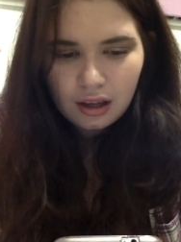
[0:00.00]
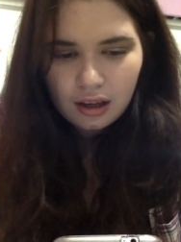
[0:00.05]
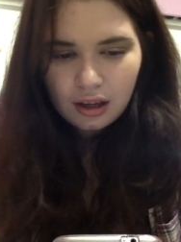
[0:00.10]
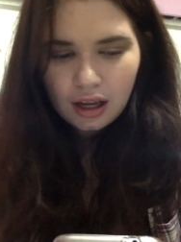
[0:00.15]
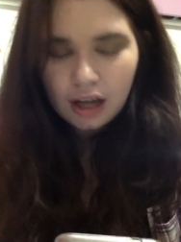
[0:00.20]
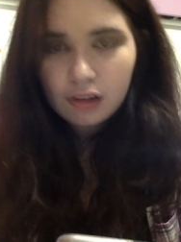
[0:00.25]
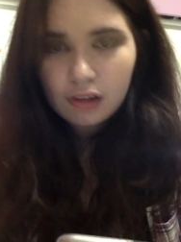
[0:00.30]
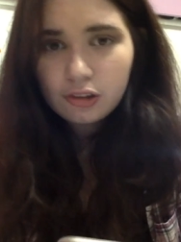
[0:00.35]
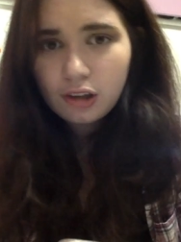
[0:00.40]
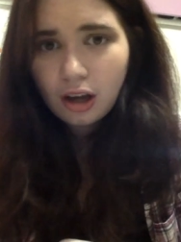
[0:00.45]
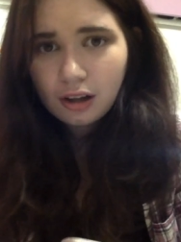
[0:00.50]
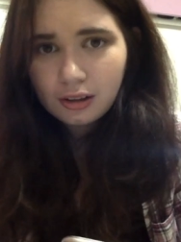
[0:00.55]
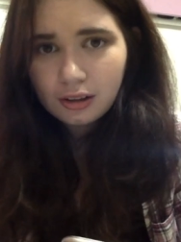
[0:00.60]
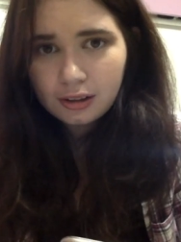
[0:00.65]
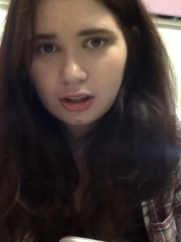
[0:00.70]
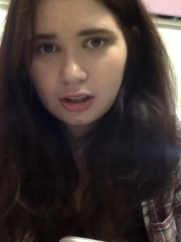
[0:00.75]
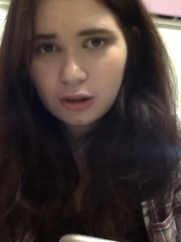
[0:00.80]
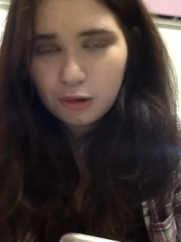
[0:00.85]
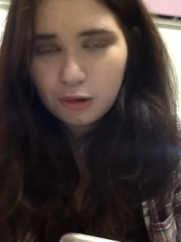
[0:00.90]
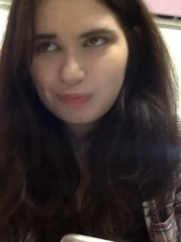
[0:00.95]
How tall are
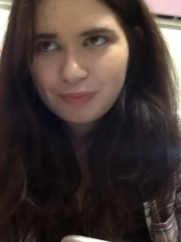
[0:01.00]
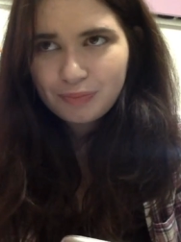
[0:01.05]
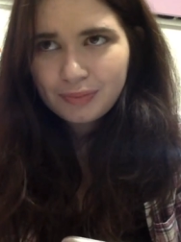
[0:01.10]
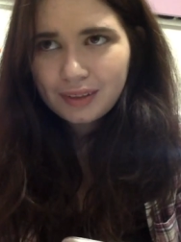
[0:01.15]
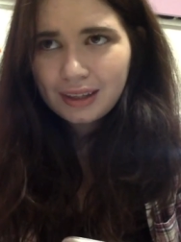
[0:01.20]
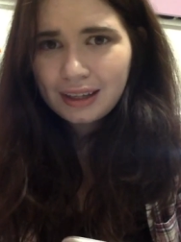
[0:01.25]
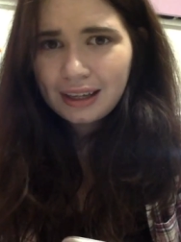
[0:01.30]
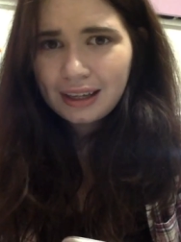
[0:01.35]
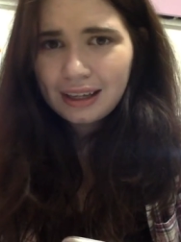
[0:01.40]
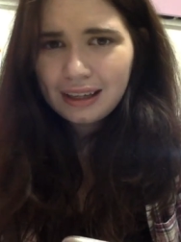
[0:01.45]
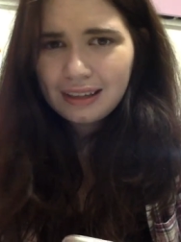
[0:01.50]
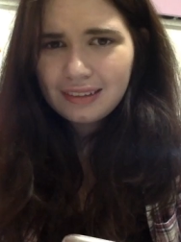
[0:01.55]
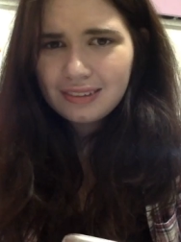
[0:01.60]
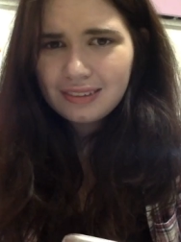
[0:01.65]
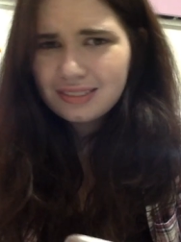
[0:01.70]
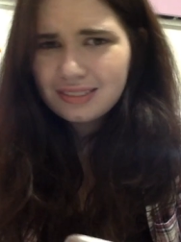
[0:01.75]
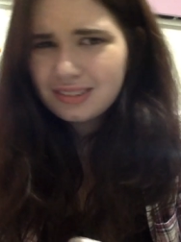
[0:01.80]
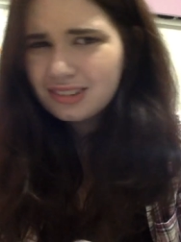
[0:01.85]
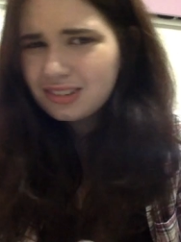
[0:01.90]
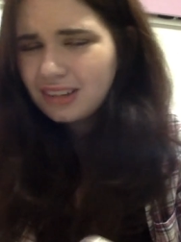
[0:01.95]
you?
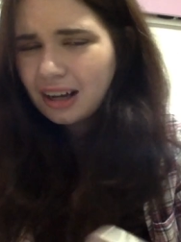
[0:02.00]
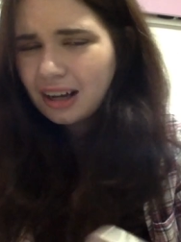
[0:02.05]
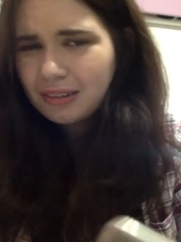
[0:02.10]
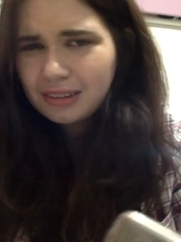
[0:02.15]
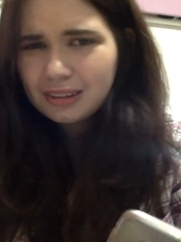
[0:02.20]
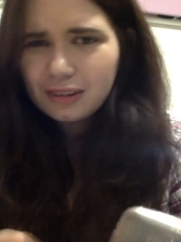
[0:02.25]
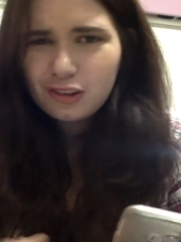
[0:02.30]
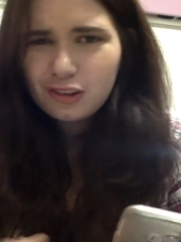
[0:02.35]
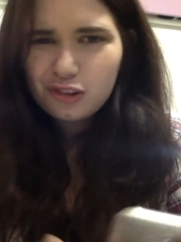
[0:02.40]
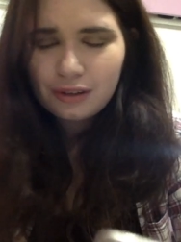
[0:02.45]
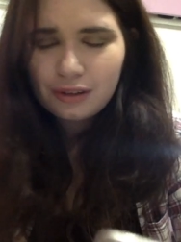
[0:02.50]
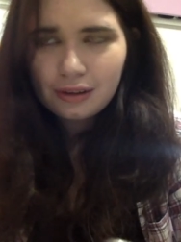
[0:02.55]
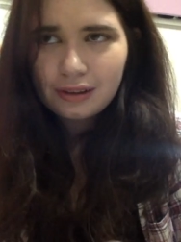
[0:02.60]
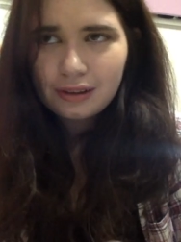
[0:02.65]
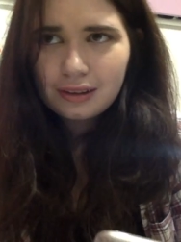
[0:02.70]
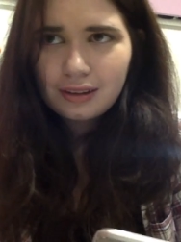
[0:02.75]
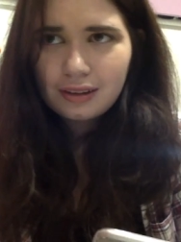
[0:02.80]
It's not really certain,